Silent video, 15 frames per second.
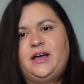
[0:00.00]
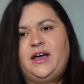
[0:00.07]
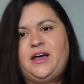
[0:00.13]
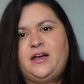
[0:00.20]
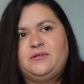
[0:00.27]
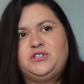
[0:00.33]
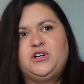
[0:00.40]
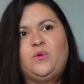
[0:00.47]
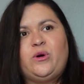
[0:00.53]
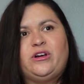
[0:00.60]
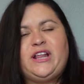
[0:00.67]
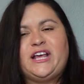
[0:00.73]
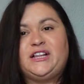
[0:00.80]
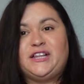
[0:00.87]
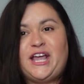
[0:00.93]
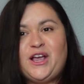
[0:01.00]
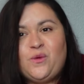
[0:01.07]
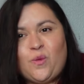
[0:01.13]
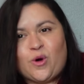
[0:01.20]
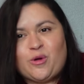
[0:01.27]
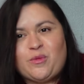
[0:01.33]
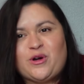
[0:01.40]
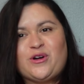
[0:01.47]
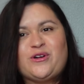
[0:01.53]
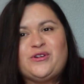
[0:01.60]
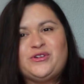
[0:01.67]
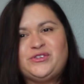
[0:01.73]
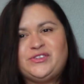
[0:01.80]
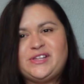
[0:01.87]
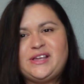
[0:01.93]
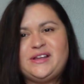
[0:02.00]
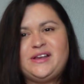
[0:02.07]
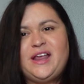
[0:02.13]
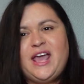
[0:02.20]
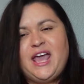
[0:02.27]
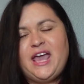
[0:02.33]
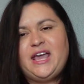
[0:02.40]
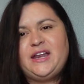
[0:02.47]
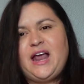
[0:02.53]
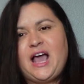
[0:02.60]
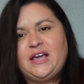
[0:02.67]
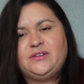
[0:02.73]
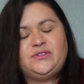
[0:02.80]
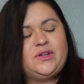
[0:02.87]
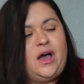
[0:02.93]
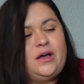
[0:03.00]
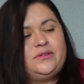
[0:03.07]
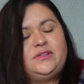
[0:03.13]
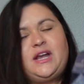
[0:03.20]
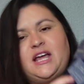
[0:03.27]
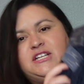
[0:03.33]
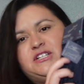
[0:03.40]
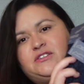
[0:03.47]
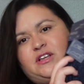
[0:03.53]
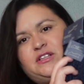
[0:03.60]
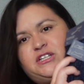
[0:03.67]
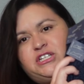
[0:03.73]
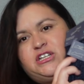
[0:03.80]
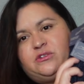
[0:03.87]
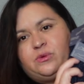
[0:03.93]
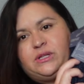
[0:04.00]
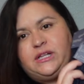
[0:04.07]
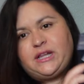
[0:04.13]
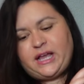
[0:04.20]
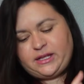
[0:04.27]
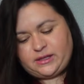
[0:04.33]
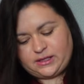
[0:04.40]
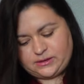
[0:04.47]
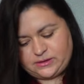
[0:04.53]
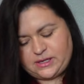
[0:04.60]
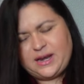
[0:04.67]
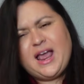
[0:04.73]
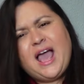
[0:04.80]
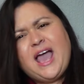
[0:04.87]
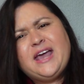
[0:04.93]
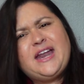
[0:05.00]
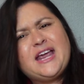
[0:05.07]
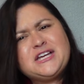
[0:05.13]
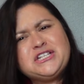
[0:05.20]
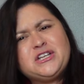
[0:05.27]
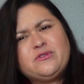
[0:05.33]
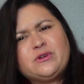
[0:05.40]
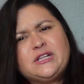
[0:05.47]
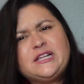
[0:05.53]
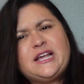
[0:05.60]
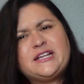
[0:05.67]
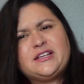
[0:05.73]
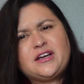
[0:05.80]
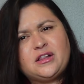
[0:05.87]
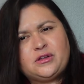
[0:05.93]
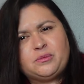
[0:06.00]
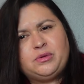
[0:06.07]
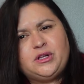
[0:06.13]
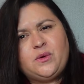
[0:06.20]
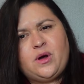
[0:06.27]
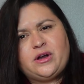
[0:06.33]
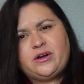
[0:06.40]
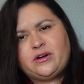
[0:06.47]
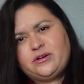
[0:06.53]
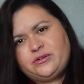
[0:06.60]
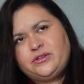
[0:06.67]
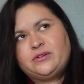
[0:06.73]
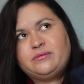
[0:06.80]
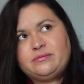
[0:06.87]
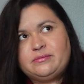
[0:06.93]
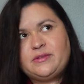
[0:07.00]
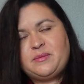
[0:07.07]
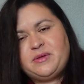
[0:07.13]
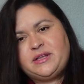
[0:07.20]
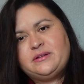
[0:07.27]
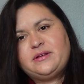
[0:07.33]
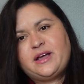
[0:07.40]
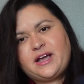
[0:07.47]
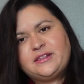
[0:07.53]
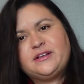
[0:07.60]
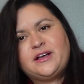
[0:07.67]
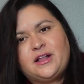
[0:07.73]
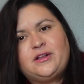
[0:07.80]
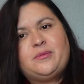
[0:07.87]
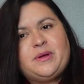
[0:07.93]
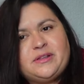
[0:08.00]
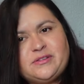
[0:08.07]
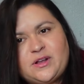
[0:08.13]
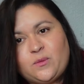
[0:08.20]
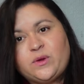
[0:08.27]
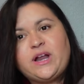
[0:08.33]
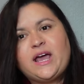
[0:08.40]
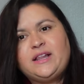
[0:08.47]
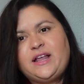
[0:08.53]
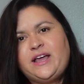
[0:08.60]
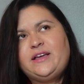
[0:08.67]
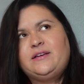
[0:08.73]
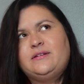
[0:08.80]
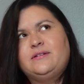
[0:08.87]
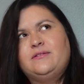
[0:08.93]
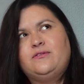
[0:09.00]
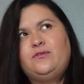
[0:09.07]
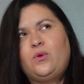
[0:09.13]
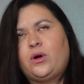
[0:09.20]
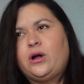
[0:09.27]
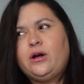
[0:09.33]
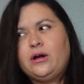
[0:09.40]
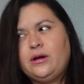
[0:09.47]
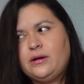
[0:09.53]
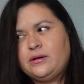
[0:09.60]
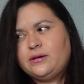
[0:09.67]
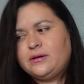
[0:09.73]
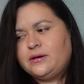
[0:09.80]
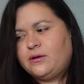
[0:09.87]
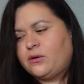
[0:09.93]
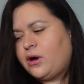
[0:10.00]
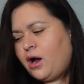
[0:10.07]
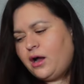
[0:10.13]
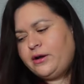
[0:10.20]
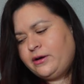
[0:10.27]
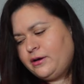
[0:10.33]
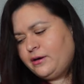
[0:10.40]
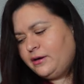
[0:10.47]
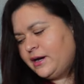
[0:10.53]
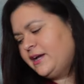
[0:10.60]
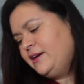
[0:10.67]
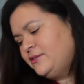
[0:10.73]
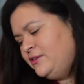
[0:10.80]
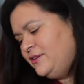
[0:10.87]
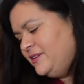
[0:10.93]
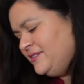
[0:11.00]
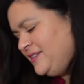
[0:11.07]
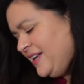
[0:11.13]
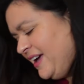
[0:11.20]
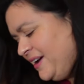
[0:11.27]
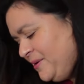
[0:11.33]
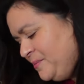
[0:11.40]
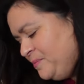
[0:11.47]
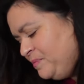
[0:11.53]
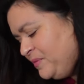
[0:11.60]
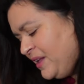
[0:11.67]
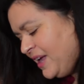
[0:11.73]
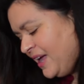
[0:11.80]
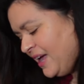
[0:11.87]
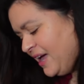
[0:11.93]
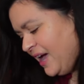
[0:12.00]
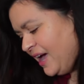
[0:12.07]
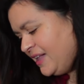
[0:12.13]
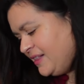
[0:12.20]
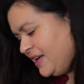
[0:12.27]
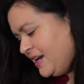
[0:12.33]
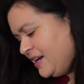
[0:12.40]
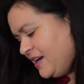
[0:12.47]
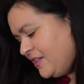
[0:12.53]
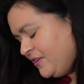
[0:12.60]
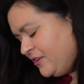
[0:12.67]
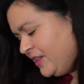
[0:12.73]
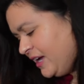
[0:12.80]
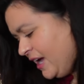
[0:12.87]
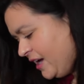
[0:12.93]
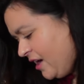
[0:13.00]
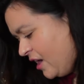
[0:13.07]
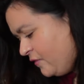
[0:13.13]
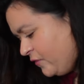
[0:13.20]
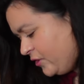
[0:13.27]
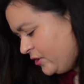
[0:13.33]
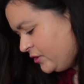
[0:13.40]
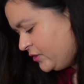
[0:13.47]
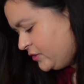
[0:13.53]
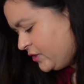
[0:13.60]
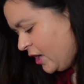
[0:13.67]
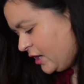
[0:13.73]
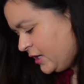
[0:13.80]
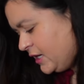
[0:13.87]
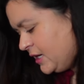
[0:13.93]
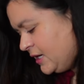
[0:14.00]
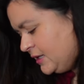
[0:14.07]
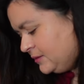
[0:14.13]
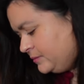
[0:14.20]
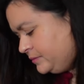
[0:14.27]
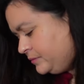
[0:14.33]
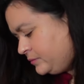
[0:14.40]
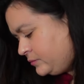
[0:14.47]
uh, she'll wear like leg warmers and, and high socks. And I just thought that she'd really like this. And, and I actually really like the color blue on her. So, I mean, I got the color based on what I like for her or on her, I guess you could say. And then another thing I got for her stocking,